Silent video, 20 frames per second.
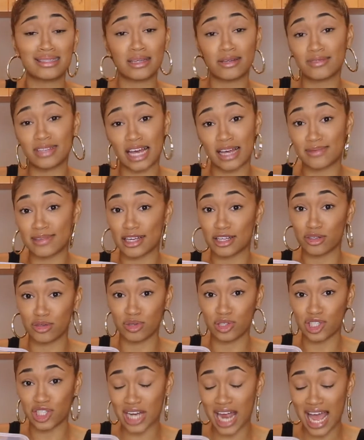Sometimes I
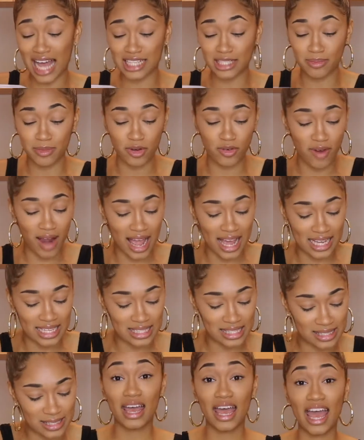use jasmine
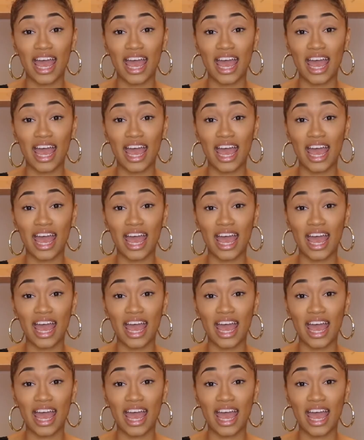rice.